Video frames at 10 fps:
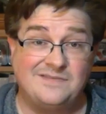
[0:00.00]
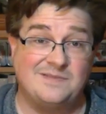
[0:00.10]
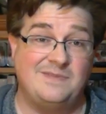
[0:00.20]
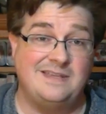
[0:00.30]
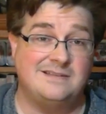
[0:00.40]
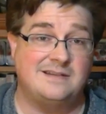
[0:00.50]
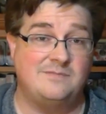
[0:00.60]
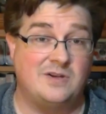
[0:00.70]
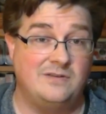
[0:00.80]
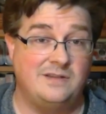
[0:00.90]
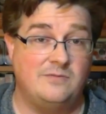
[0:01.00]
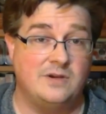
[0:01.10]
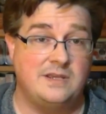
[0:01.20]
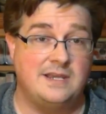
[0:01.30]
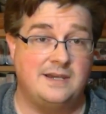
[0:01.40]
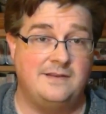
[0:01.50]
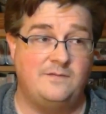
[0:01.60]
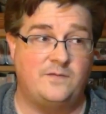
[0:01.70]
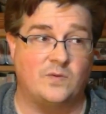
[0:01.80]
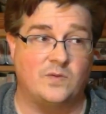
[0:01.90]
some things that I'm currently working on
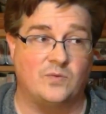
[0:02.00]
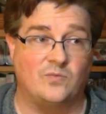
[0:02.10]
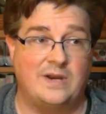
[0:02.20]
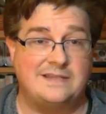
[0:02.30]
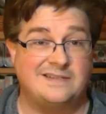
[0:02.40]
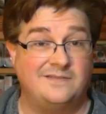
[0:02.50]
for the rest